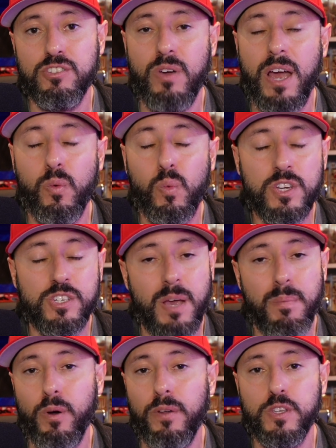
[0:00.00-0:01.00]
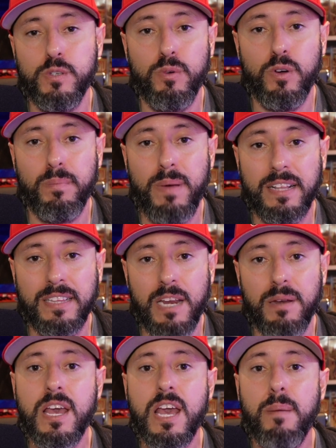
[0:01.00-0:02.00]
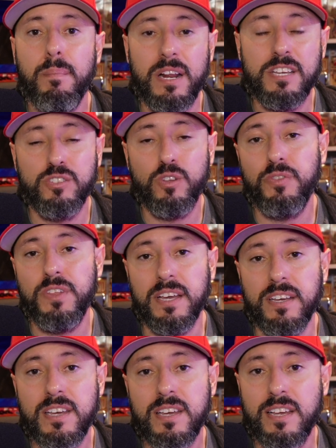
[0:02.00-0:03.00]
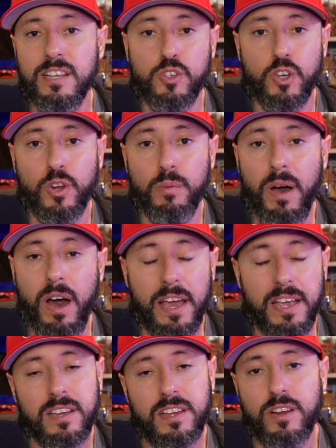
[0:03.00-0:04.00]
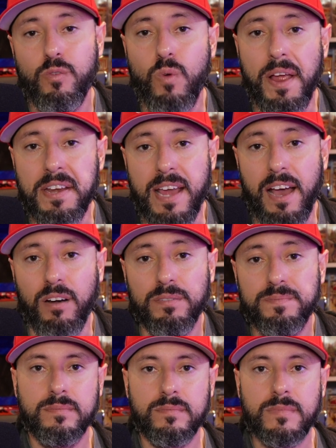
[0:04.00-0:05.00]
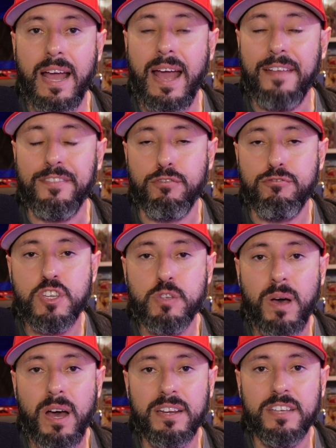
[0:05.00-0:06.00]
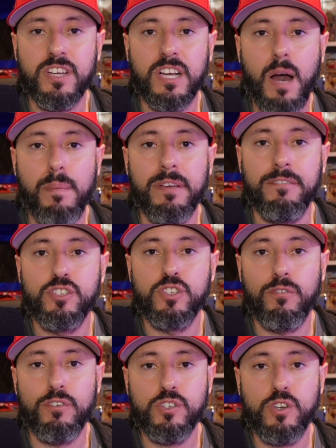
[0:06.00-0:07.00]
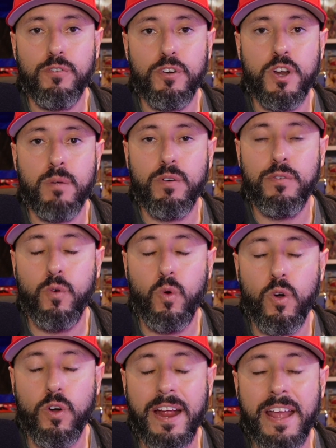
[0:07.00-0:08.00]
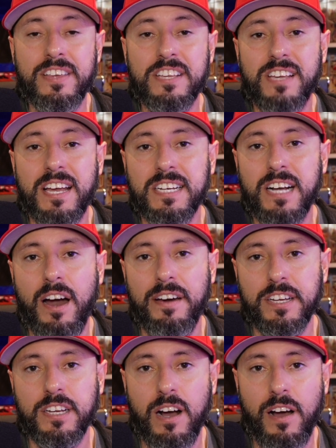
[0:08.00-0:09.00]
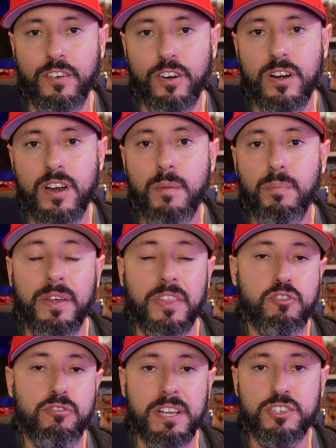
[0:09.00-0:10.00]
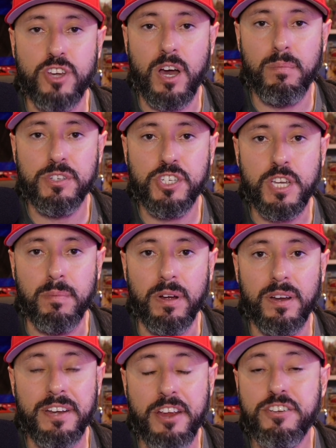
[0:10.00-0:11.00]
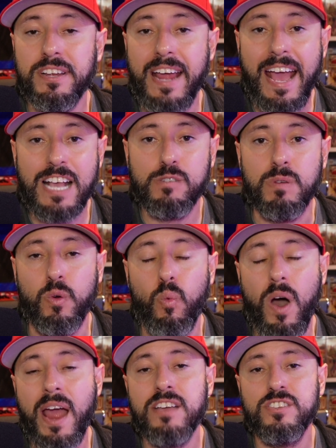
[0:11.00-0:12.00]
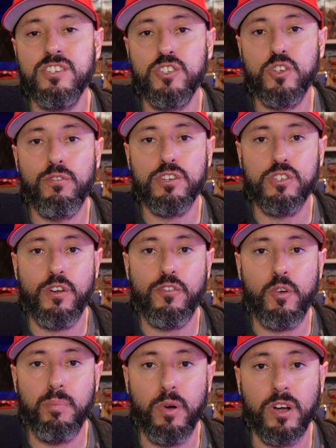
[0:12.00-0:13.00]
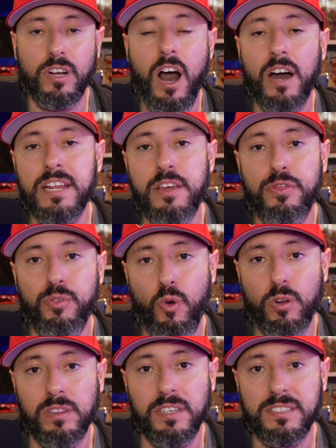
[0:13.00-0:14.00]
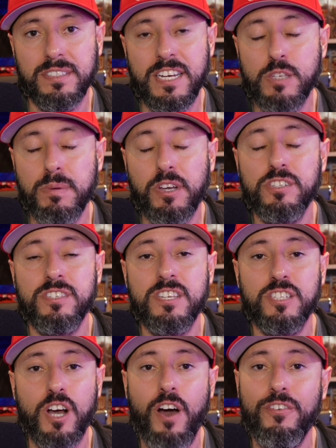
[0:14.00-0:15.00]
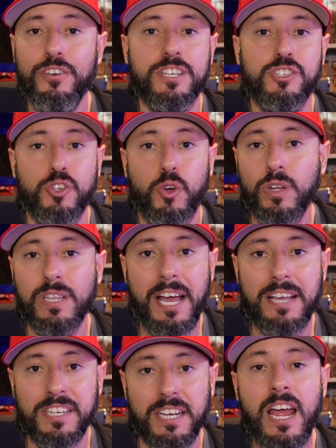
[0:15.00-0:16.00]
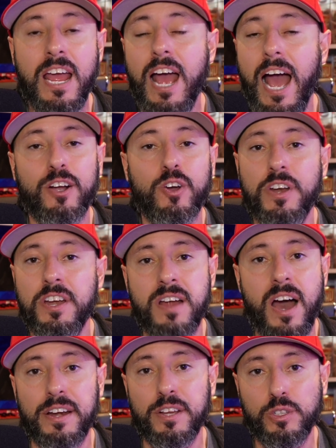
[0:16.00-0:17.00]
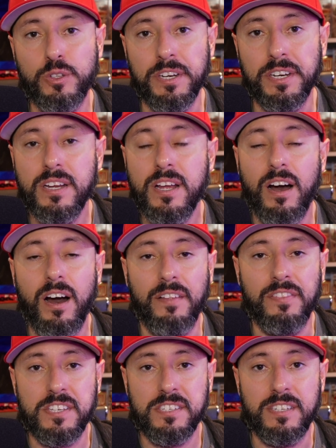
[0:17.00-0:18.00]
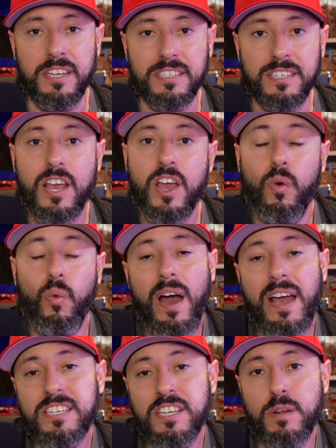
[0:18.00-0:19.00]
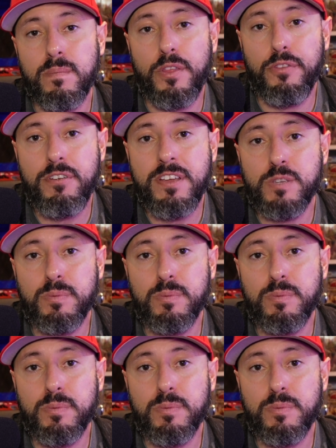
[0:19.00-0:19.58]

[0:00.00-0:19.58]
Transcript: So I wish I bought this book back then, but I still think it's a good buy right now. At the three spot is a copy of Silver Surfer number 4 and this iconic cover by the great John Buscema. Now you're going to ask me, why is a Silver Surfer book on a Thor list? It is because this cover is so classic, I could not include it on this list. Why is it number 3?